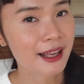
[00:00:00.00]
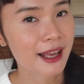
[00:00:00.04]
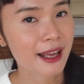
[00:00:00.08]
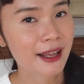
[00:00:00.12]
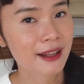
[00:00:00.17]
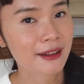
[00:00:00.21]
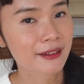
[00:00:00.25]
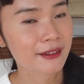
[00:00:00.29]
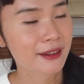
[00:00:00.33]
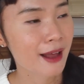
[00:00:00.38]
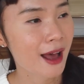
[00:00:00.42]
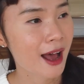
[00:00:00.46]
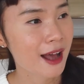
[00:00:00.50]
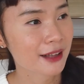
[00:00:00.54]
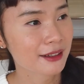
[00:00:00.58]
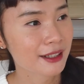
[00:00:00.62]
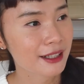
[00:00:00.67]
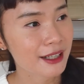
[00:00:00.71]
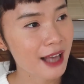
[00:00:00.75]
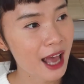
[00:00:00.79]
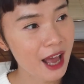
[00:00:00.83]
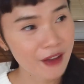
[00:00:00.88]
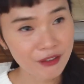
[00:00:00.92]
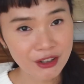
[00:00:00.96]
And I
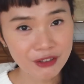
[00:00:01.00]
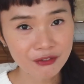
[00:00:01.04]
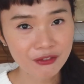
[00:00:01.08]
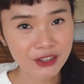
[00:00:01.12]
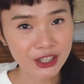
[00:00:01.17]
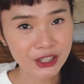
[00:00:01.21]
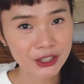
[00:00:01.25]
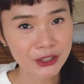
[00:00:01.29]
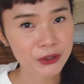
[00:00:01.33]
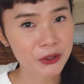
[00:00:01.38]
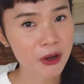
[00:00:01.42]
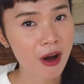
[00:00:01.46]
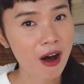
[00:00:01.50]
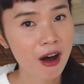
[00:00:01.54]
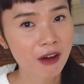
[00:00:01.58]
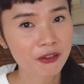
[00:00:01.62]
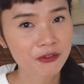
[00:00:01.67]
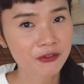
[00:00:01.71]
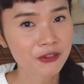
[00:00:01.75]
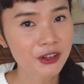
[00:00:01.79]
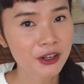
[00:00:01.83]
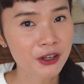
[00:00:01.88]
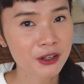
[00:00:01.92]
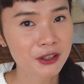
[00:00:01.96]
think having video
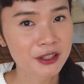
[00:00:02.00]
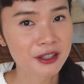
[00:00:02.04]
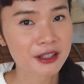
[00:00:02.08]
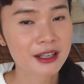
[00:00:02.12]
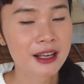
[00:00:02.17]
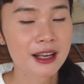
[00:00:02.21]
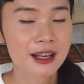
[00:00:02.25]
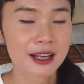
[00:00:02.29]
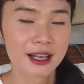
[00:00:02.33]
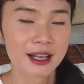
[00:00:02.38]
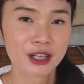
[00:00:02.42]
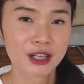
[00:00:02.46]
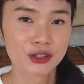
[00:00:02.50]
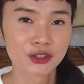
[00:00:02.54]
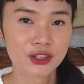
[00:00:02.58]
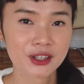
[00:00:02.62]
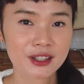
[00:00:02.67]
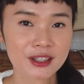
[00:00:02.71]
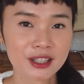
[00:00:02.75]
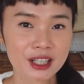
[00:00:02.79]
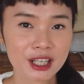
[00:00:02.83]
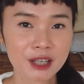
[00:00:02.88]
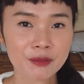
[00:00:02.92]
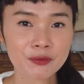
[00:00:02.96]
call first
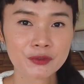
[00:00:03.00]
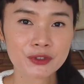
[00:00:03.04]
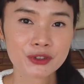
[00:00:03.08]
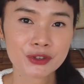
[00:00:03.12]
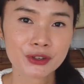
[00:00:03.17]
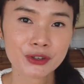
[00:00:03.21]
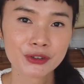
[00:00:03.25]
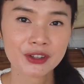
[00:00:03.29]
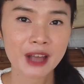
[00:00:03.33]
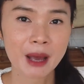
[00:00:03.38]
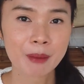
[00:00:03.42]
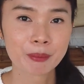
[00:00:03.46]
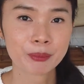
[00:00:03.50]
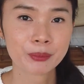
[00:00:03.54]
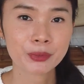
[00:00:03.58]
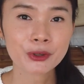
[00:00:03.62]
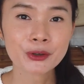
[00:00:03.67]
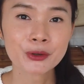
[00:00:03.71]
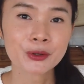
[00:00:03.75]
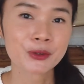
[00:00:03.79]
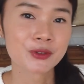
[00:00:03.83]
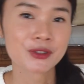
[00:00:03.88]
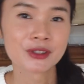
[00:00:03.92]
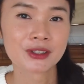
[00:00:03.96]
just gives you that
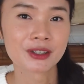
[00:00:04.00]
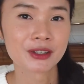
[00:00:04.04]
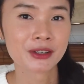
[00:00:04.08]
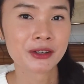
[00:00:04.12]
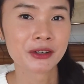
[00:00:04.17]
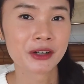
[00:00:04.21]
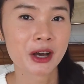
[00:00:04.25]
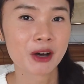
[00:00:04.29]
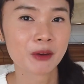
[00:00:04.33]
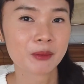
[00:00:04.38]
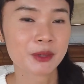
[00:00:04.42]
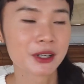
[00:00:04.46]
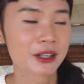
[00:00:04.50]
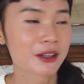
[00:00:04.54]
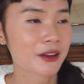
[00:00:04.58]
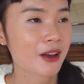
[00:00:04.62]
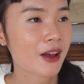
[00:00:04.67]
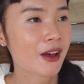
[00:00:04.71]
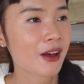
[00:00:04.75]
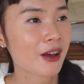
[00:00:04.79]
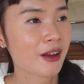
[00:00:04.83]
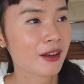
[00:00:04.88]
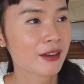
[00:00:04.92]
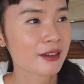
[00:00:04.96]
boost,
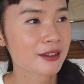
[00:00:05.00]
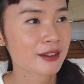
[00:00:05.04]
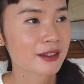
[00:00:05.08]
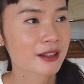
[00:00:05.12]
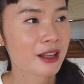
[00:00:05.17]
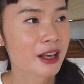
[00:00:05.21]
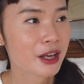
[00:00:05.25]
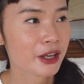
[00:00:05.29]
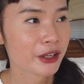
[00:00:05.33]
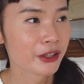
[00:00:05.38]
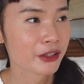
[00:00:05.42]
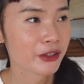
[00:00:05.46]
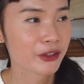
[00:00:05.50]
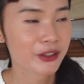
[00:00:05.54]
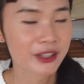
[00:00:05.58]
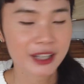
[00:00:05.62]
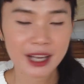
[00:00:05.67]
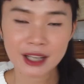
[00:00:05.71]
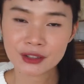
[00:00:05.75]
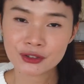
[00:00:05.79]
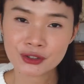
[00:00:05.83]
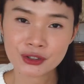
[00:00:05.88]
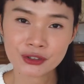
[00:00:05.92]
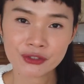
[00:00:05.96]
because you
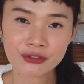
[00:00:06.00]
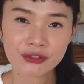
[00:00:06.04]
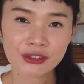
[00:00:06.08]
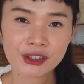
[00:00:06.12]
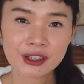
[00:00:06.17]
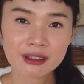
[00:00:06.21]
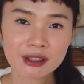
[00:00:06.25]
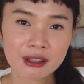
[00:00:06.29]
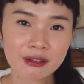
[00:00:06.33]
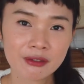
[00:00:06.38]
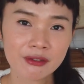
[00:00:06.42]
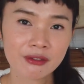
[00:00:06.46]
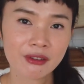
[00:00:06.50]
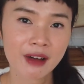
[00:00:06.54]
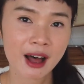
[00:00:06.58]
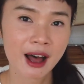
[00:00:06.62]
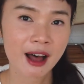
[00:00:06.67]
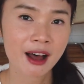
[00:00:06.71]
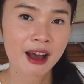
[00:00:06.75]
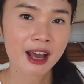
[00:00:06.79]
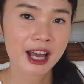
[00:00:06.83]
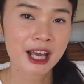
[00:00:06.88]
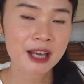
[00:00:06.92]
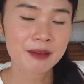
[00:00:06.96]
get to feel the
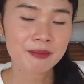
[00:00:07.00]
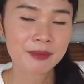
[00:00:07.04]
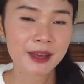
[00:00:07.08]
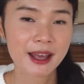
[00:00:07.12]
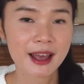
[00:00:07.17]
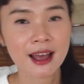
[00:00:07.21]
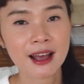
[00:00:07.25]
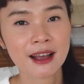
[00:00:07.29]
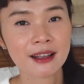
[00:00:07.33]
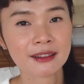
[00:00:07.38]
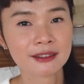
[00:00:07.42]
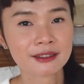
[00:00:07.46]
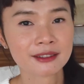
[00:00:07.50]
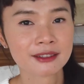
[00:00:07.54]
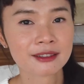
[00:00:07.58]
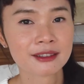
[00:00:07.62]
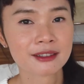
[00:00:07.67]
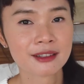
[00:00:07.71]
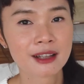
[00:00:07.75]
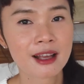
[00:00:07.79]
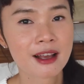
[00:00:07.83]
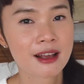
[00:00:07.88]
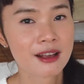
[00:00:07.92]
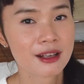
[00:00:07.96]
vibe.
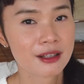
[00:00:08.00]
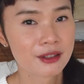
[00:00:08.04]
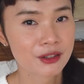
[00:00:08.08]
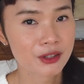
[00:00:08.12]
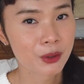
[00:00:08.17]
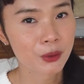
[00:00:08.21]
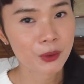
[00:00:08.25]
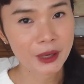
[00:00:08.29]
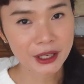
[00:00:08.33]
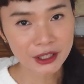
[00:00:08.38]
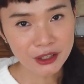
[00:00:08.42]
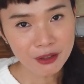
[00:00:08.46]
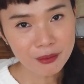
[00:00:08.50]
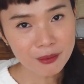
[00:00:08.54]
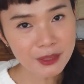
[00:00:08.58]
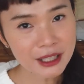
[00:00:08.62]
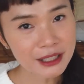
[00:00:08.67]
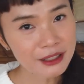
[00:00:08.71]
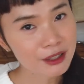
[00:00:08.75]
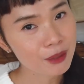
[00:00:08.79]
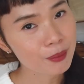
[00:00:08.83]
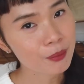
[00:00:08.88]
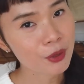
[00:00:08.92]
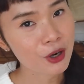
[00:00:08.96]
And so when you
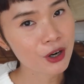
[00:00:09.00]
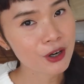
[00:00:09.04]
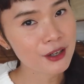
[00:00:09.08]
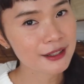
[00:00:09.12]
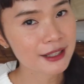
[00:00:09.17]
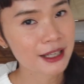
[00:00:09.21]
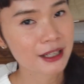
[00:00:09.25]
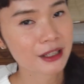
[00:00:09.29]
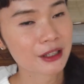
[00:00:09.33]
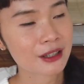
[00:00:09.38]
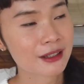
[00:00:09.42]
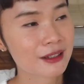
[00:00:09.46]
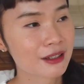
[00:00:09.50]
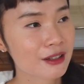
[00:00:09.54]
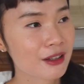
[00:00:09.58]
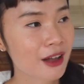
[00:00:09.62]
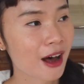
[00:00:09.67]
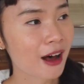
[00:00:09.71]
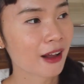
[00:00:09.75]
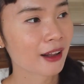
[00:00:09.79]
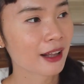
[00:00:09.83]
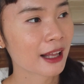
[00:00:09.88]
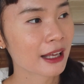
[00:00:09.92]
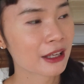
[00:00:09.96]
meet the person, it's
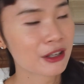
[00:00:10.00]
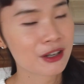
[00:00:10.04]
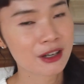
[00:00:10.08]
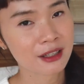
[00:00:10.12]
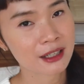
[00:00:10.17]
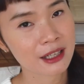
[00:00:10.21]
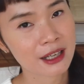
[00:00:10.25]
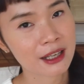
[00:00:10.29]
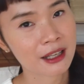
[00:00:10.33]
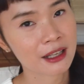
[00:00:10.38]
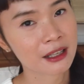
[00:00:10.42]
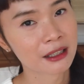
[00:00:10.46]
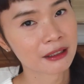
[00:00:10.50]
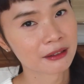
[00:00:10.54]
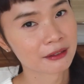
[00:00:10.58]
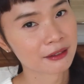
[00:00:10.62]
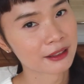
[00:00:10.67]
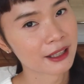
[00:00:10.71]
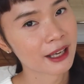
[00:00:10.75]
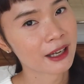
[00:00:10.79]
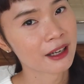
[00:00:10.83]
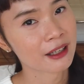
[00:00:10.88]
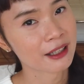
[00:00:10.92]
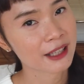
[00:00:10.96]
not like you're gonna
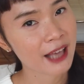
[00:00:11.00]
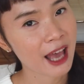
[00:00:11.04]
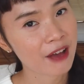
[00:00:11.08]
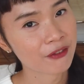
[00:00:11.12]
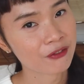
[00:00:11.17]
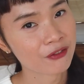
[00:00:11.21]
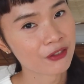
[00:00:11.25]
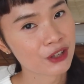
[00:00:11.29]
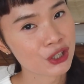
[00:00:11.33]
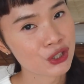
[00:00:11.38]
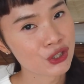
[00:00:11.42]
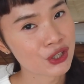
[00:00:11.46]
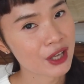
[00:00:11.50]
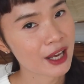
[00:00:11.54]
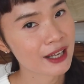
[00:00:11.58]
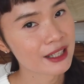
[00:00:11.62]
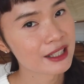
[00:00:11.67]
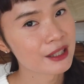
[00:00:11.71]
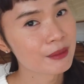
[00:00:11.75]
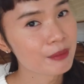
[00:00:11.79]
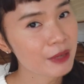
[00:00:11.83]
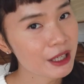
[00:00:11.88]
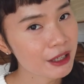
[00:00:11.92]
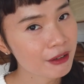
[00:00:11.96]
get a catfish
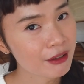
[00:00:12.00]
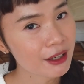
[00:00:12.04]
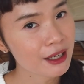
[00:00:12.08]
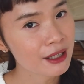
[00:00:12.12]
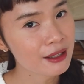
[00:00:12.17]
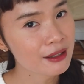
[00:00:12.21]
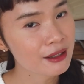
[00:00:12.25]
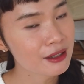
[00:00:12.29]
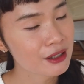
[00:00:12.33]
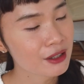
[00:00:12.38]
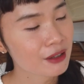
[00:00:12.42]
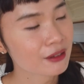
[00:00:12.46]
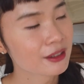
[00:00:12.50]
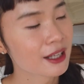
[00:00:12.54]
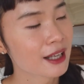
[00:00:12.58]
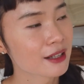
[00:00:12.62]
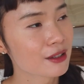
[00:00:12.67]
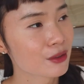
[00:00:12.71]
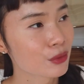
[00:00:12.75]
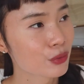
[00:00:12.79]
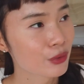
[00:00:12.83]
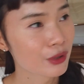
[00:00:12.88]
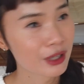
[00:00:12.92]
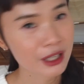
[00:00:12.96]
experience, so
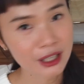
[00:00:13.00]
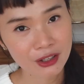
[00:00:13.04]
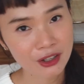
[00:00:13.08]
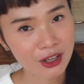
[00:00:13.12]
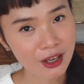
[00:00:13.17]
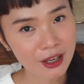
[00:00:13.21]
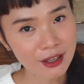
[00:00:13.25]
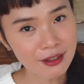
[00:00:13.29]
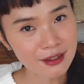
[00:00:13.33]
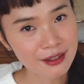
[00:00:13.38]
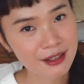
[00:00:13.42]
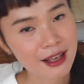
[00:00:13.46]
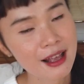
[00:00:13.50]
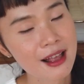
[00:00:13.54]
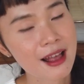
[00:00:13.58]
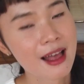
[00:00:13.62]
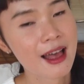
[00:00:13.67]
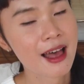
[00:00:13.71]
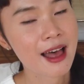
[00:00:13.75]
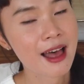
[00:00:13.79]
that's really good.